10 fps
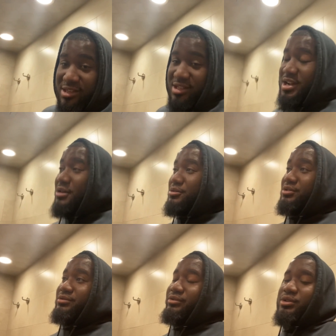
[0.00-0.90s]
18 hours
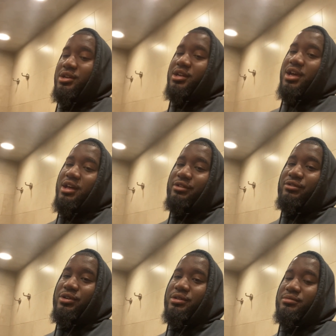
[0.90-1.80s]
before to
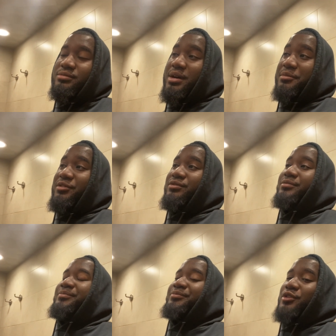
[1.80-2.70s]
California. I mean, from
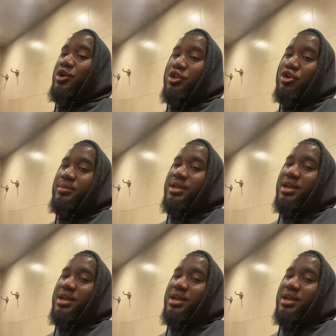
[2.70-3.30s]
Oklahoma to